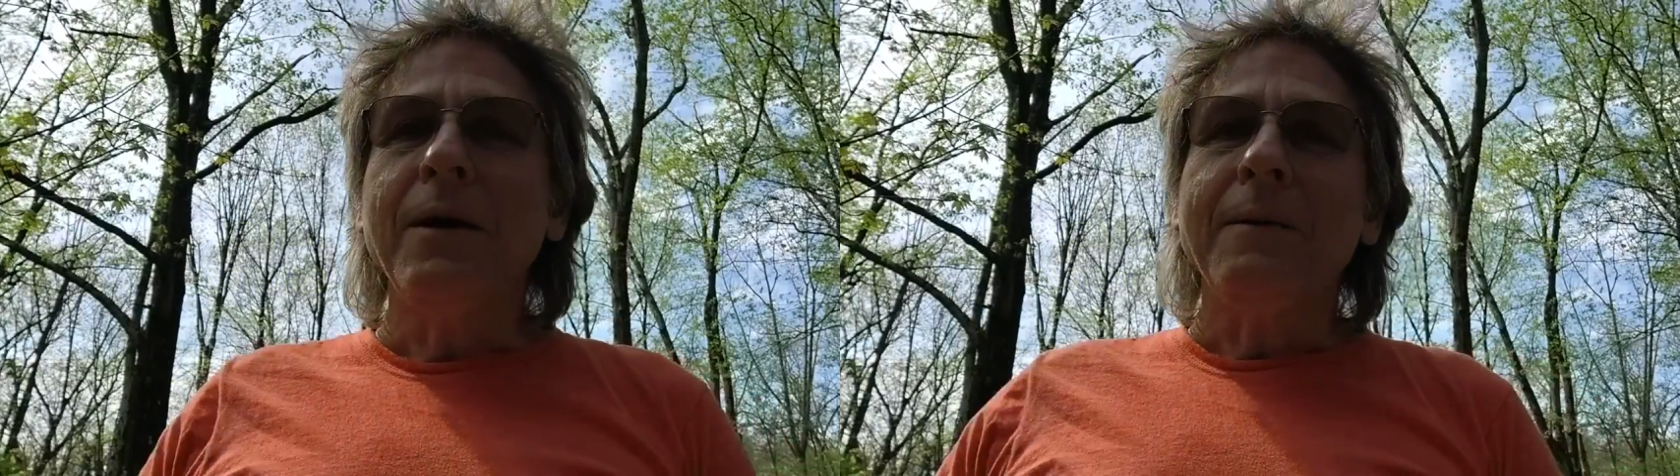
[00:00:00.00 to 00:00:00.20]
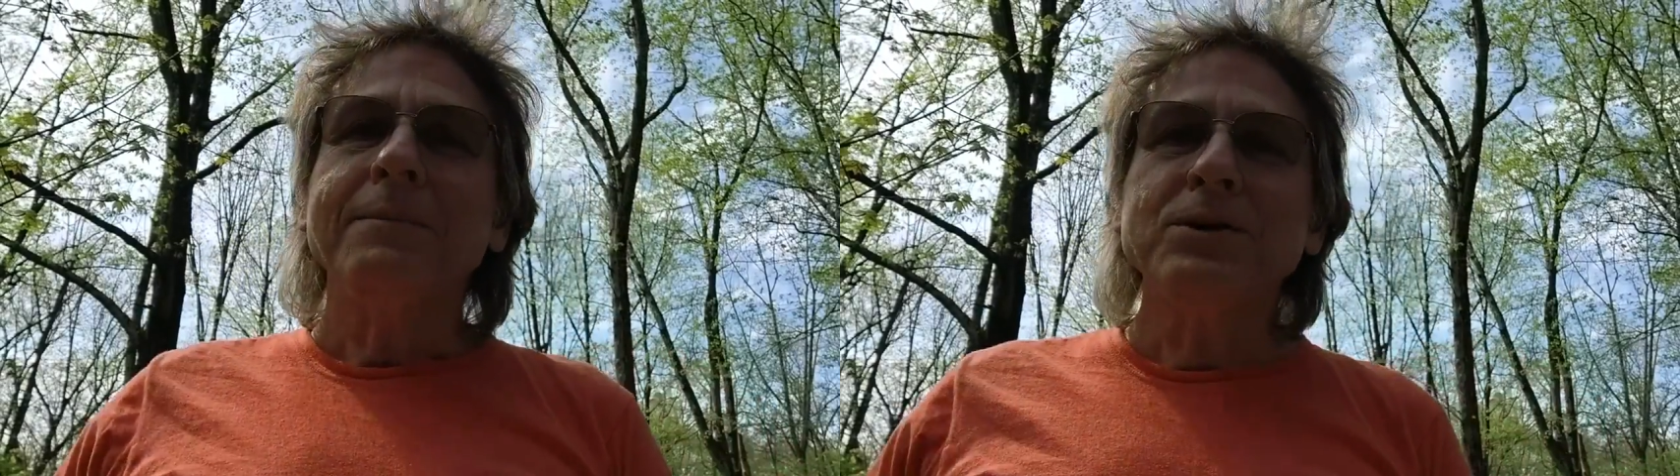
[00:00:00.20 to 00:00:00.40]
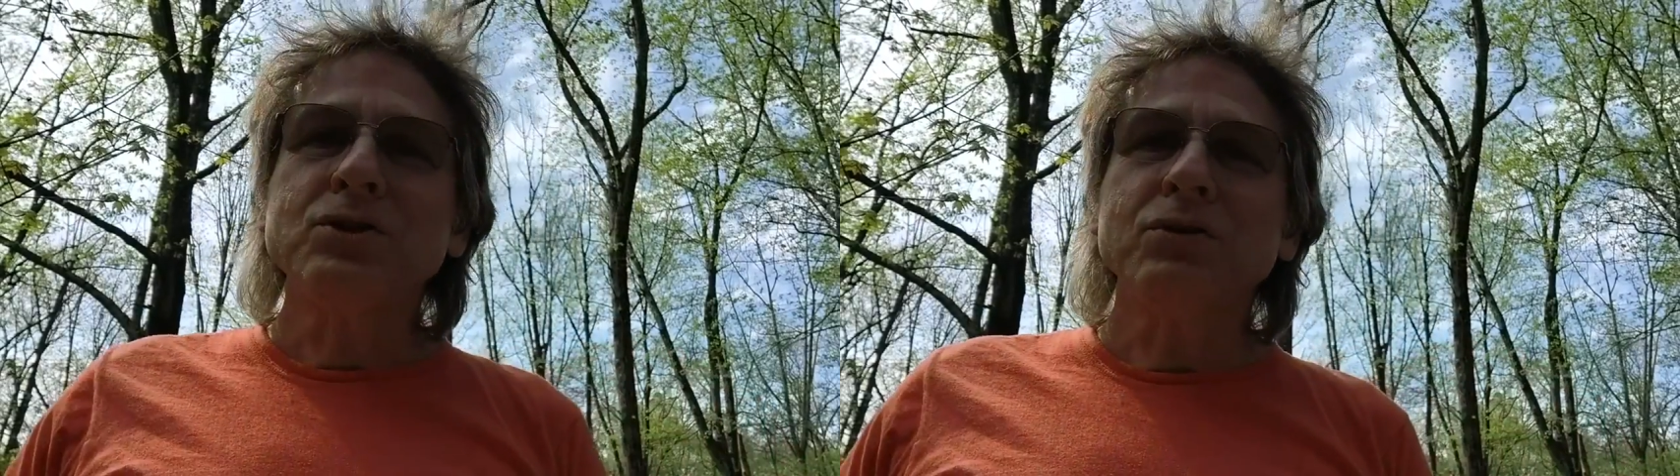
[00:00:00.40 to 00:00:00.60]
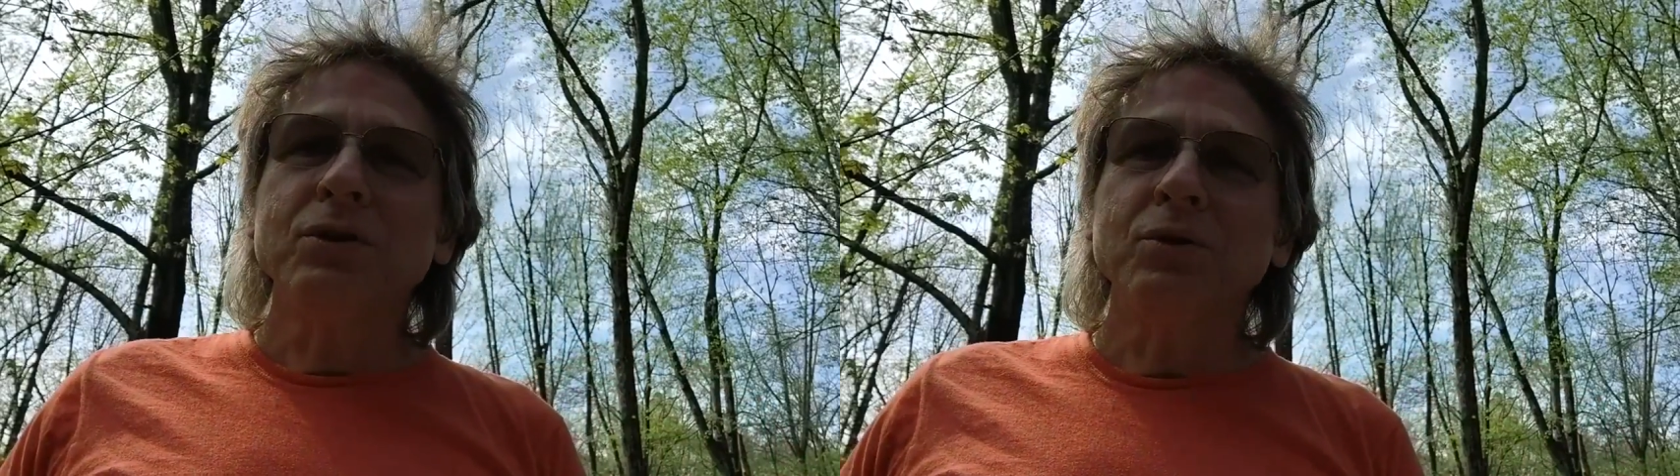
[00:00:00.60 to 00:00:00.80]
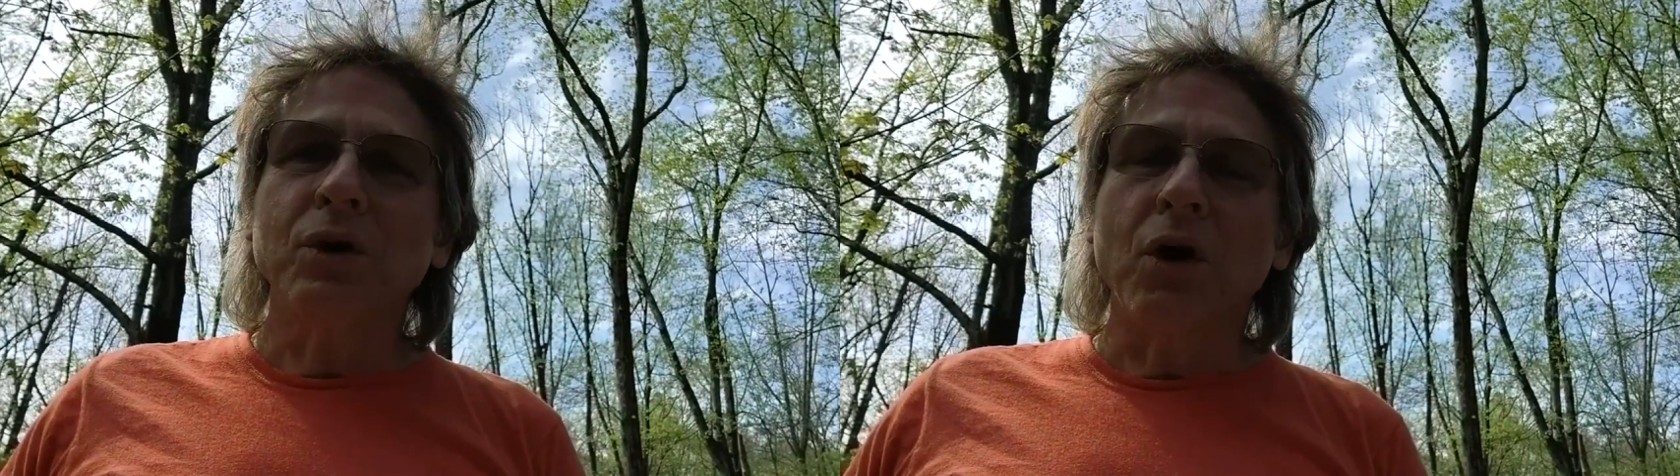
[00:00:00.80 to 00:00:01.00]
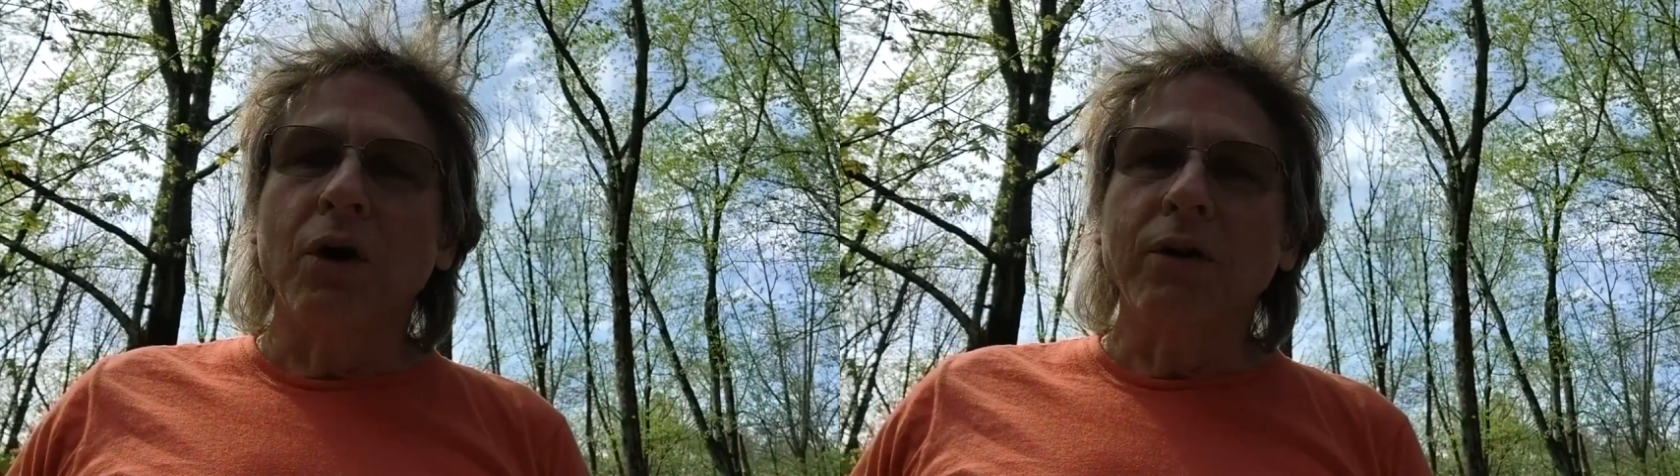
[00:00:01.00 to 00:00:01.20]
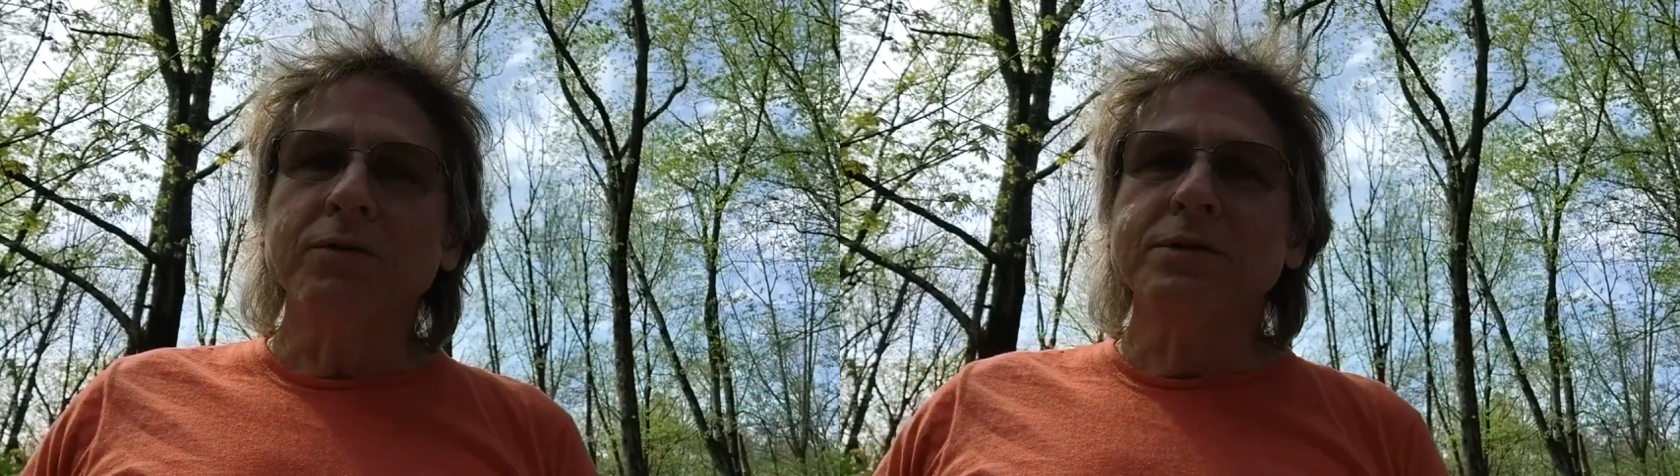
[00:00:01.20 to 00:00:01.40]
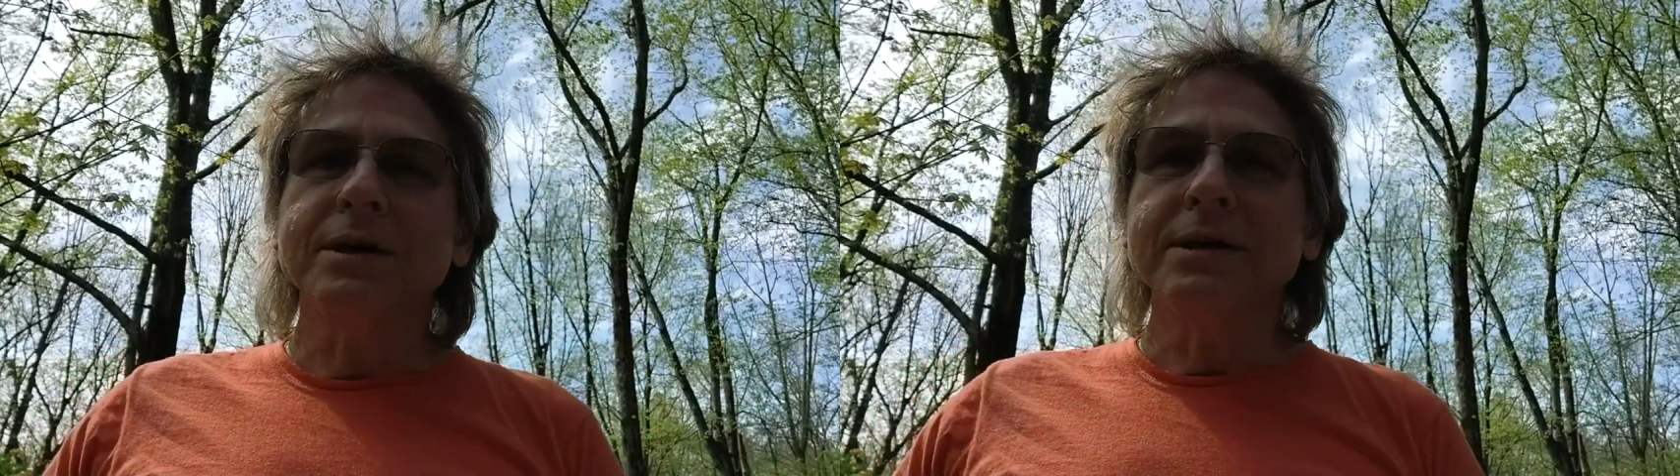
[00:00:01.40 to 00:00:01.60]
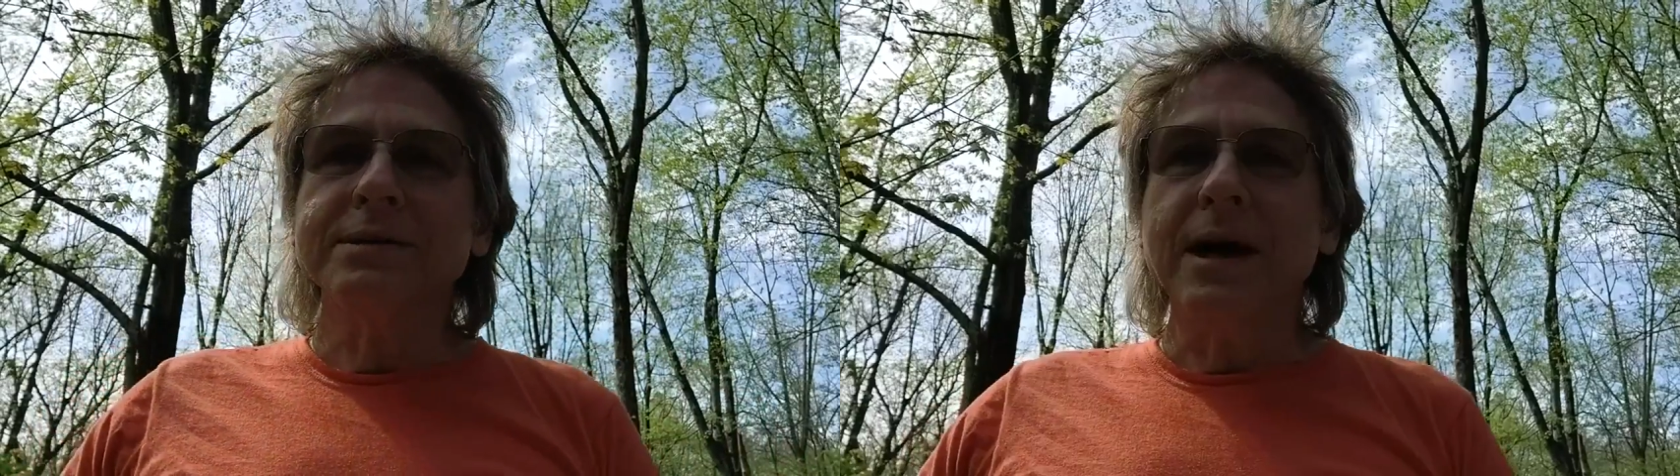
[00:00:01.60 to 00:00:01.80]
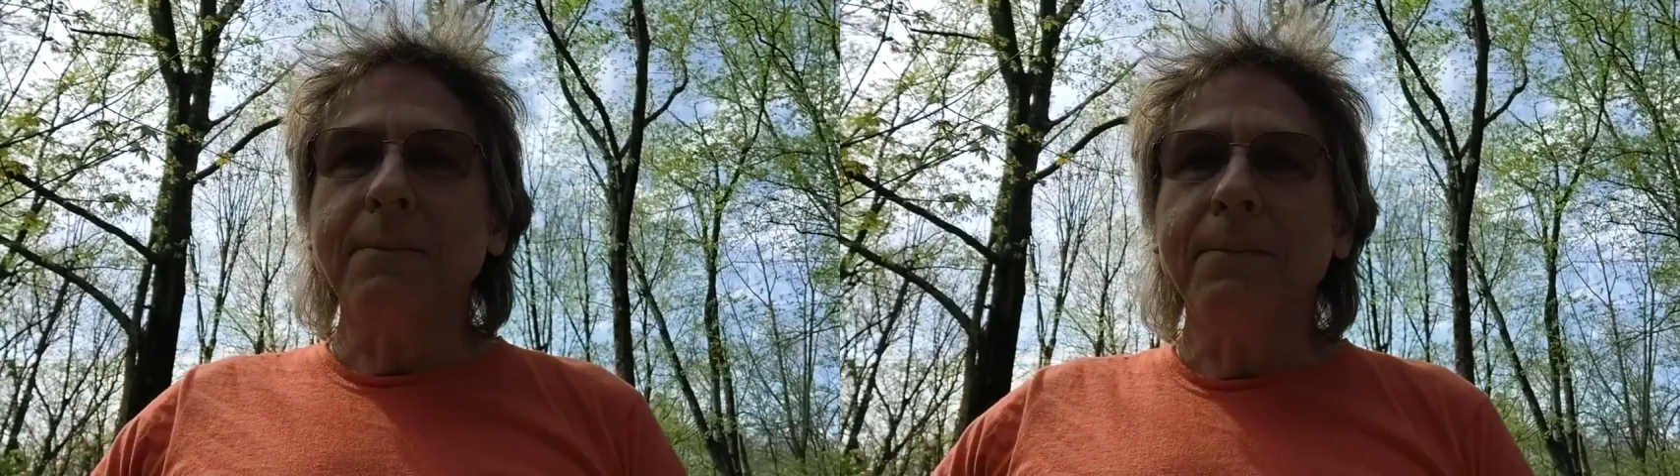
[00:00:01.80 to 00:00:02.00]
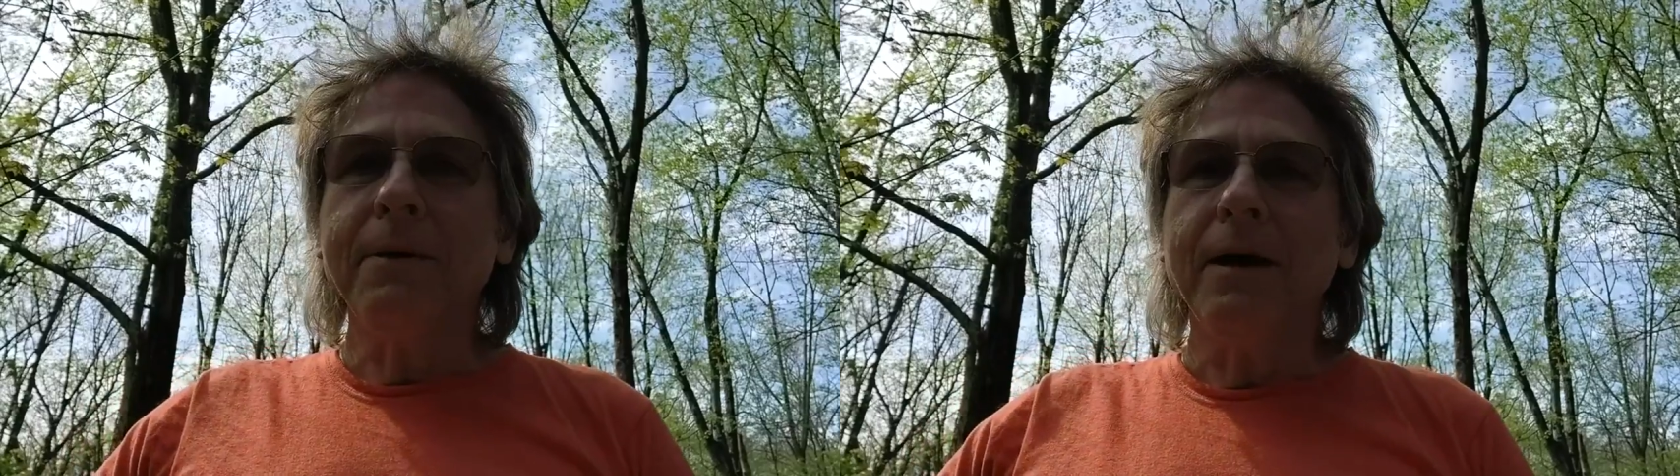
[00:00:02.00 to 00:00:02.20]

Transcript: be sure you look all those things up.